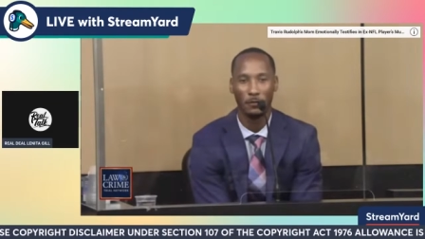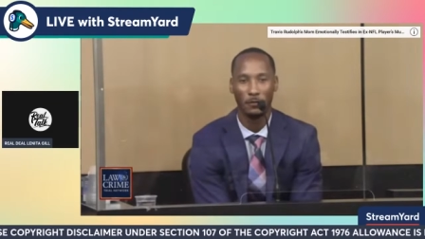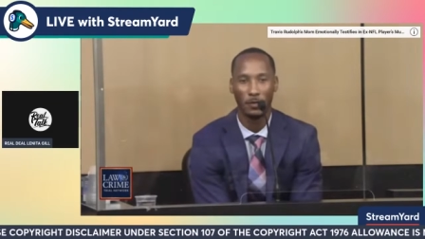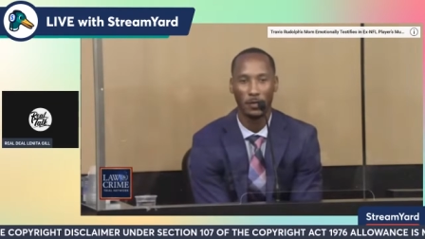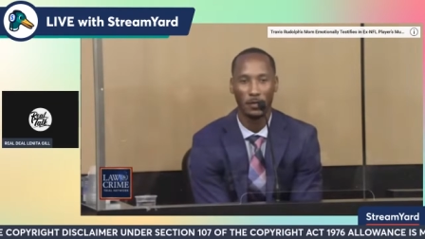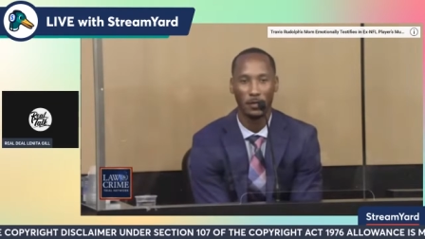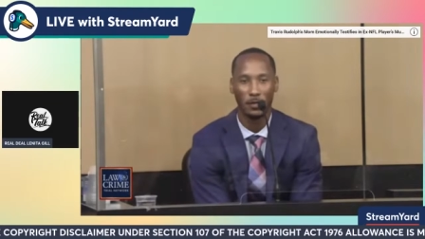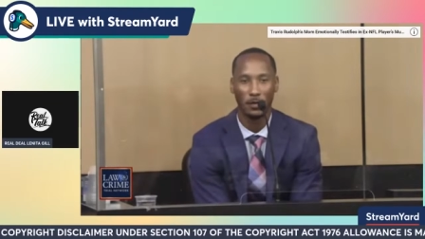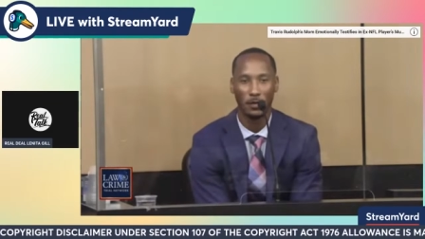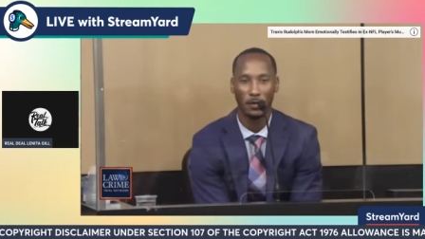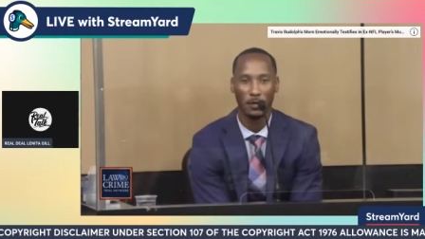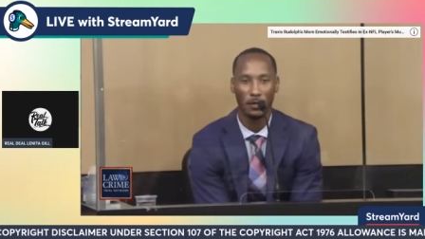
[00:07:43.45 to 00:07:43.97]

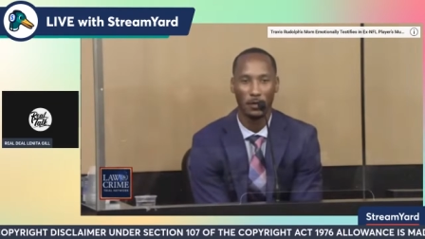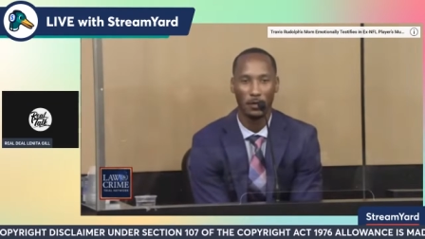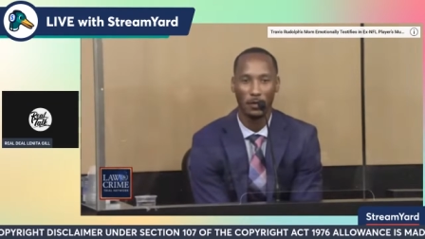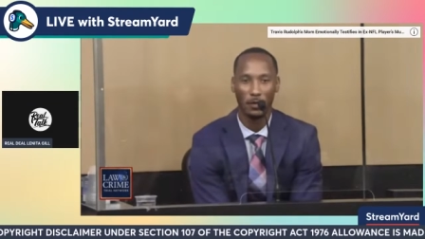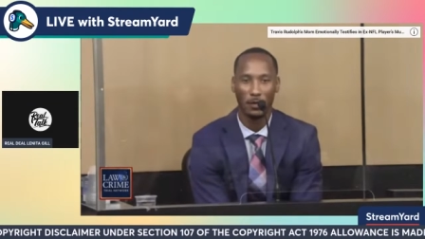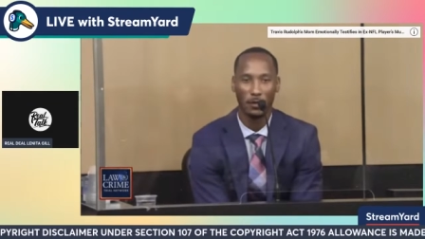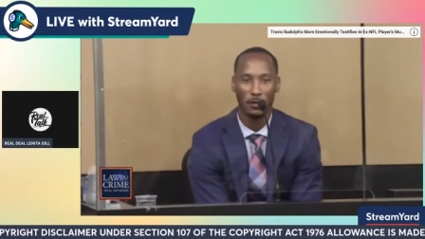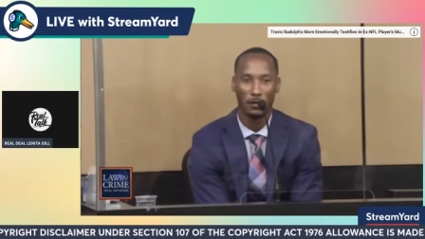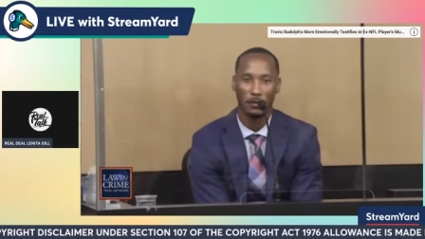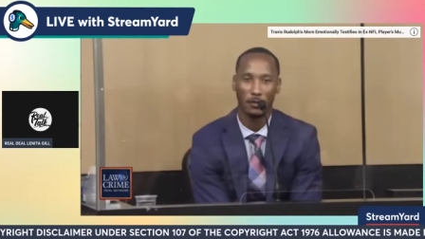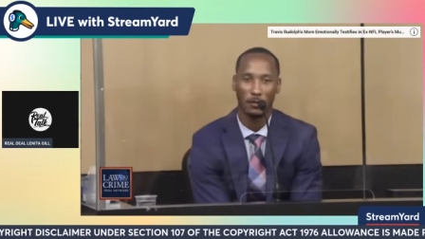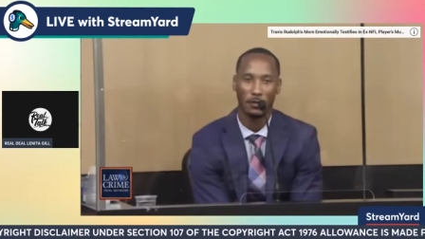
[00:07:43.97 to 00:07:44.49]
Like,
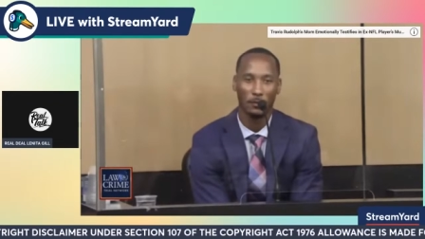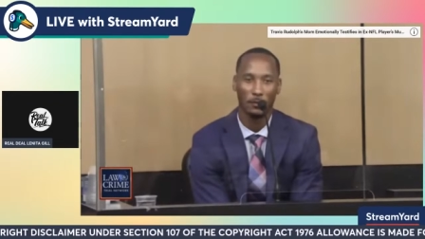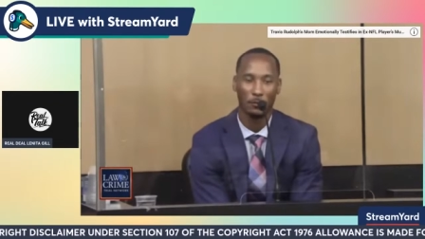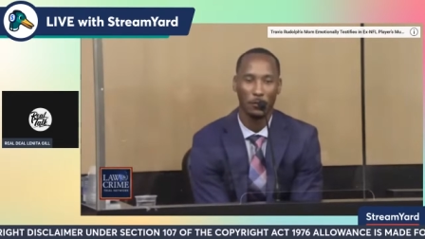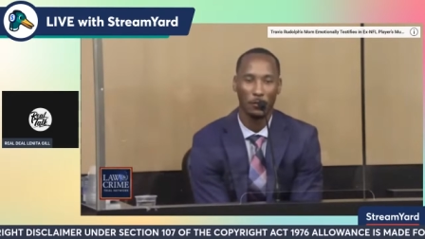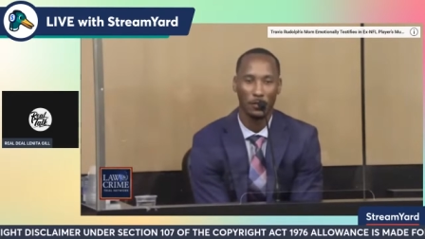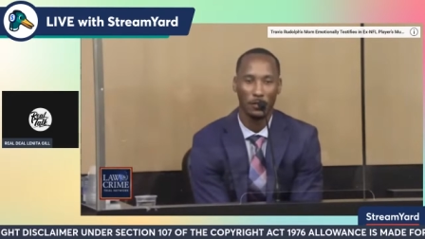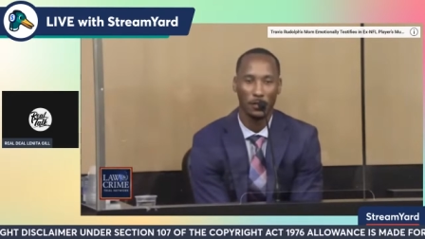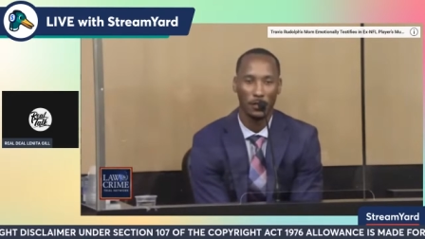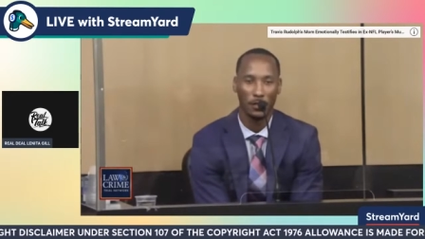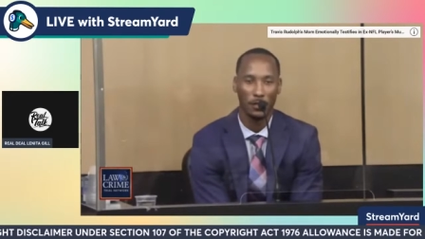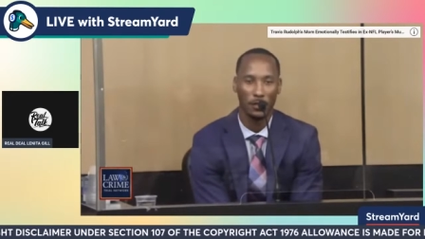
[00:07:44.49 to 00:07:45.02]
it's one
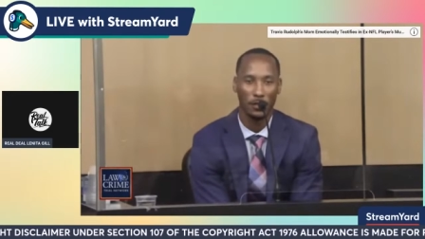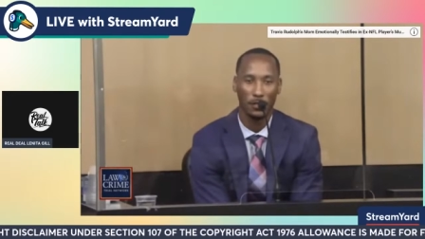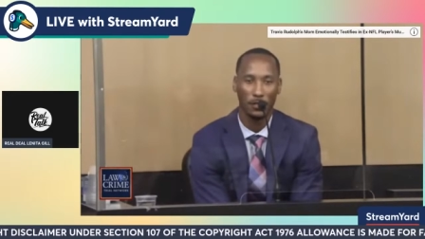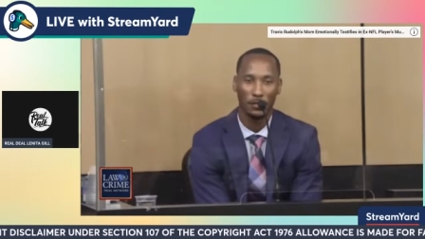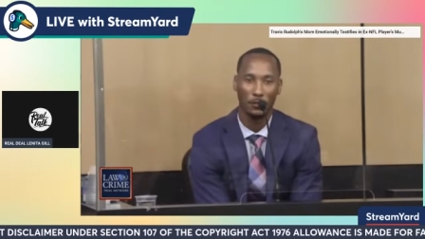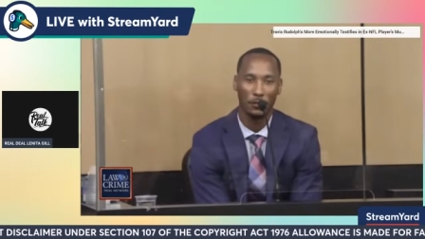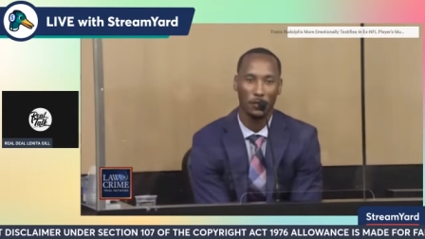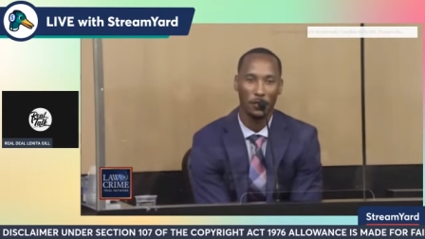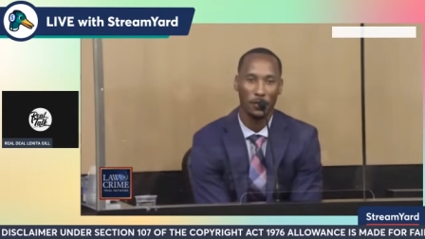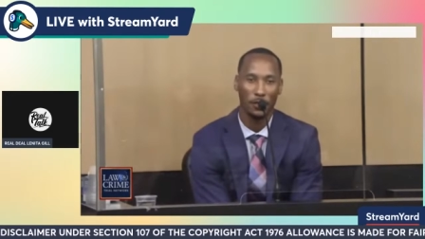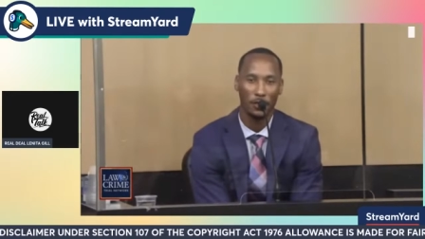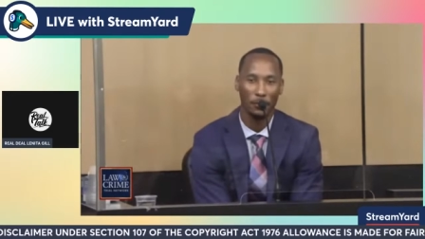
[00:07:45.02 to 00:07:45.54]
thing that you're
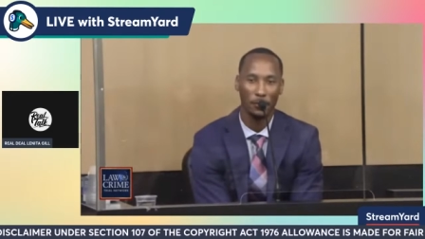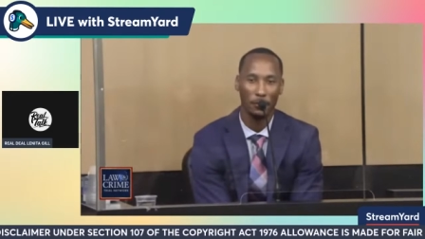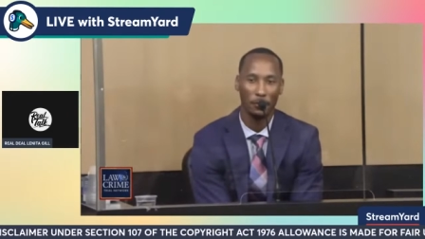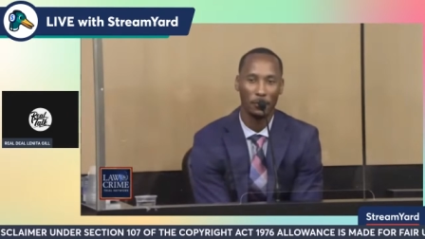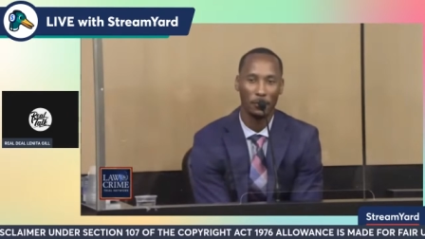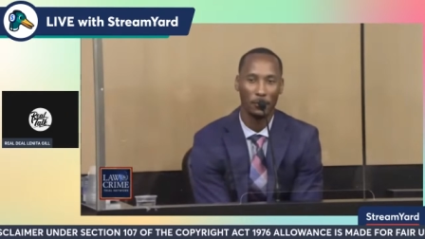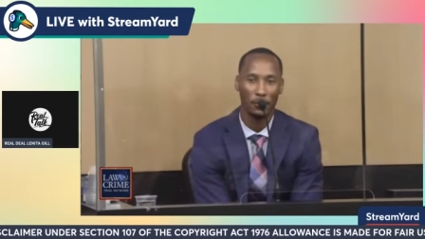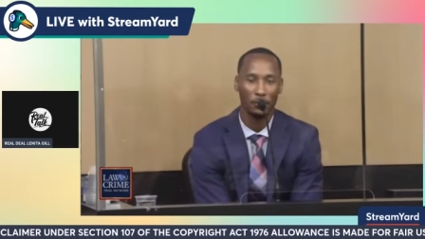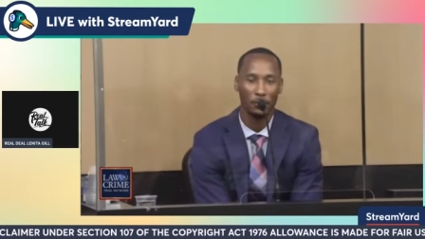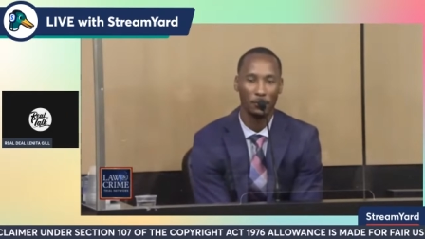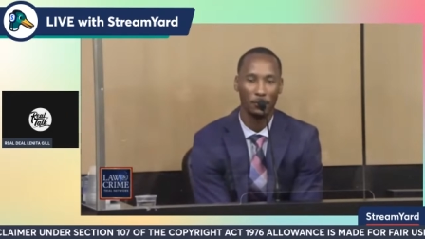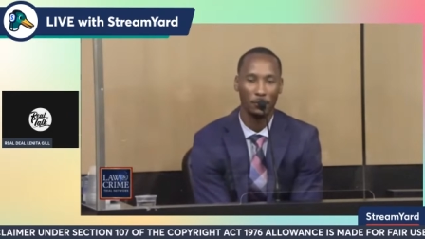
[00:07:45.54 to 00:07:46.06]
hitting me,
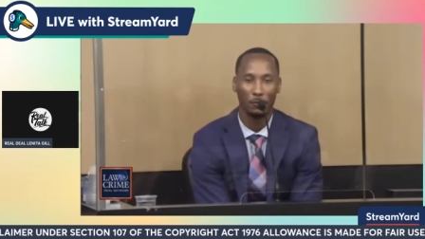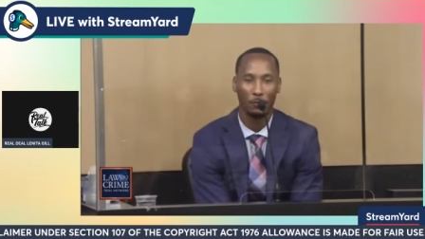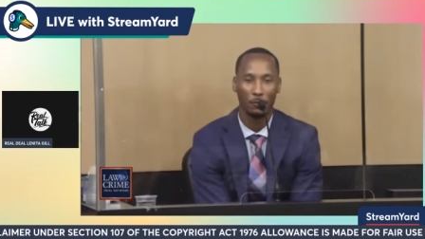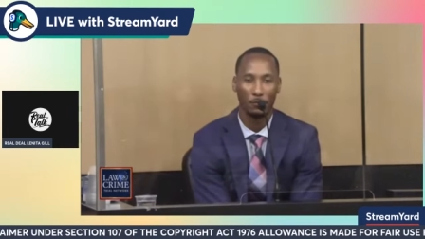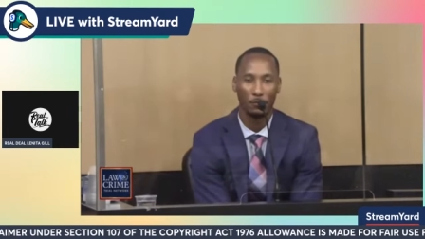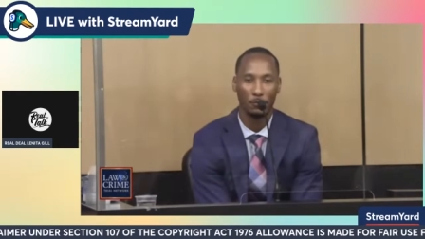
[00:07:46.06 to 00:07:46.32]
but you